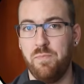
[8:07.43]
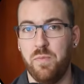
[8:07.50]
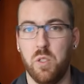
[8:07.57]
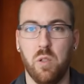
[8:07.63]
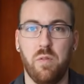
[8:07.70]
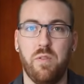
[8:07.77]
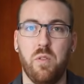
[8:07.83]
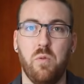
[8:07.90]

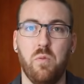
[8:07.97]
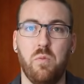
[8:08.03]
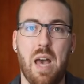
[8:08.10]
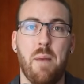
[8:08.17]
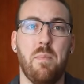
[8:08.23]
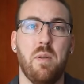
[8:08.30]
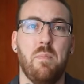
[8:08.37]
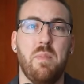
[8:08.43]
So if you
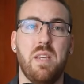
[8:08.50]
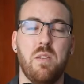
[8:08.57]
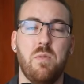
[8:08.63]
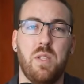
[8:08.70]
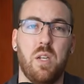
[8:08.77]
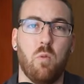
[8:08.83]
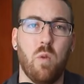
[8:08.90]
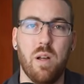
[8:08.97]
happen to be
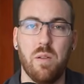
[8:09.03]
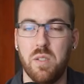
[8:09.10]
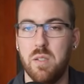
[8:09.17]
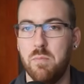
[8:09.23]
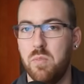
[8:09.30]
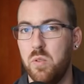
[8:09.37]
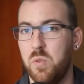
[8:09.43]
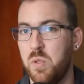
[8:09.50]
using weld
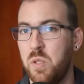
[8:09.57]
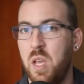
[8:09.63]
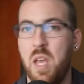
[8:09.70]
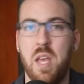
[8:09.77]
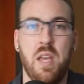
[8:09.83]
symbols,